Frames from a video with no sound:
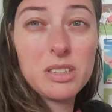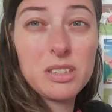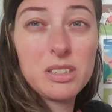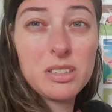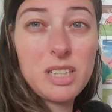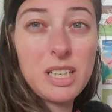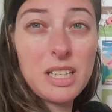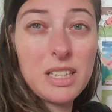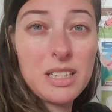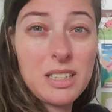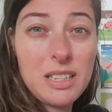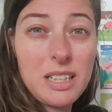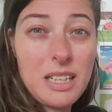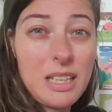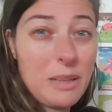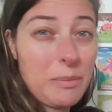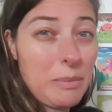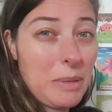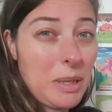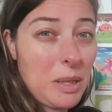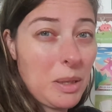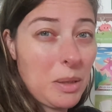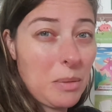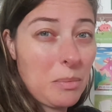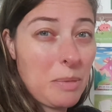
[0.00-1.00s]
to send an
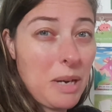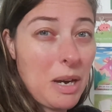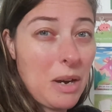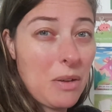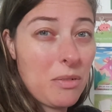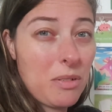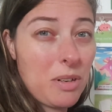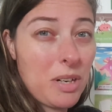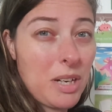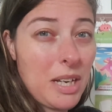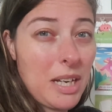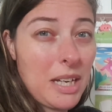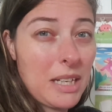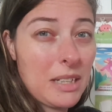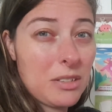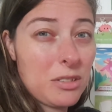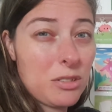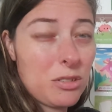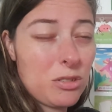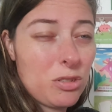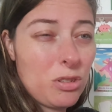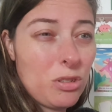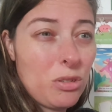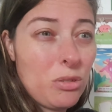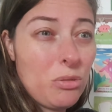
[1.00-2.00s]
email about
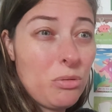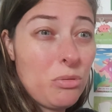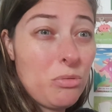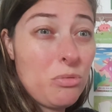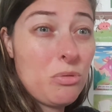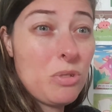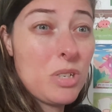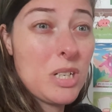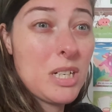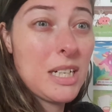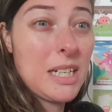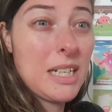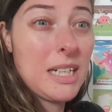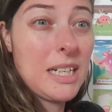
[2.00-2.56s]
it too.